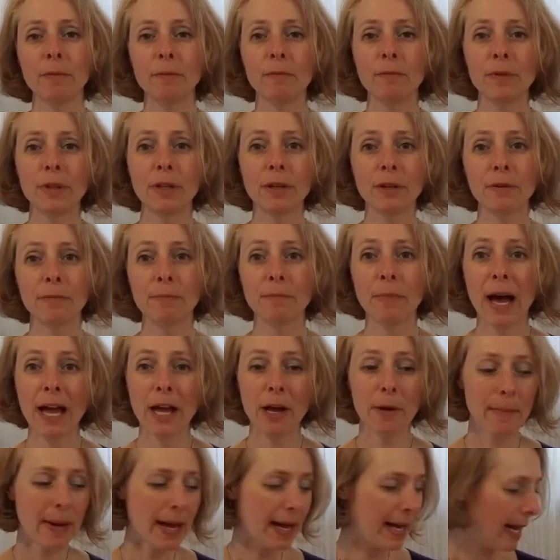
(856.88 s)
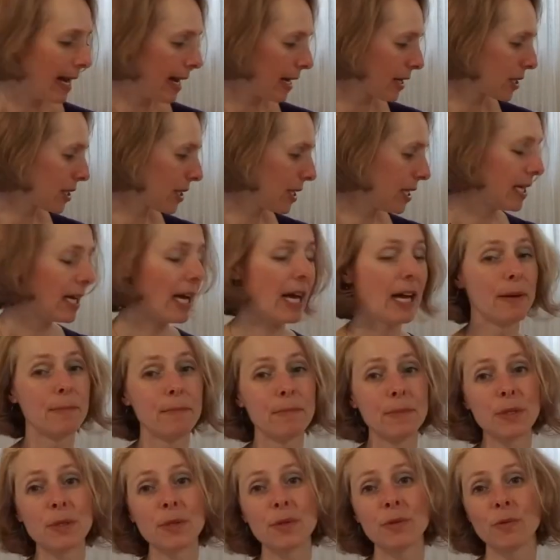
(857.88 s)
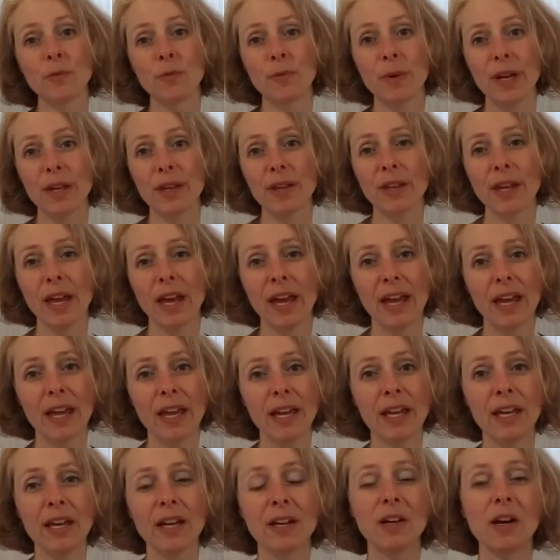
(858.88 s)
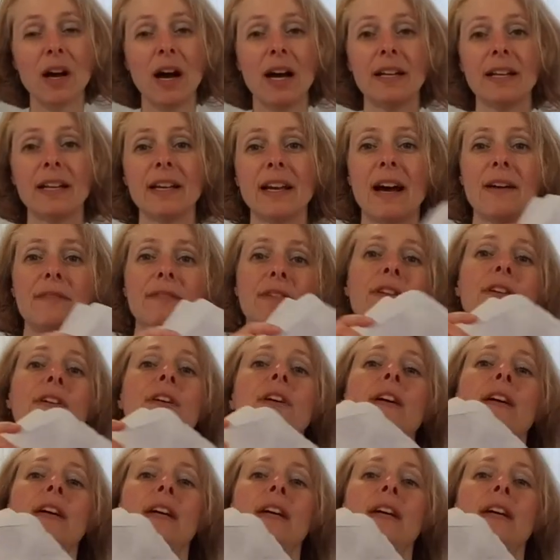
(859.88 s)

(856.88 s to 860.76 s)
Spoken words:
The biomat actually comes with a cotton cover,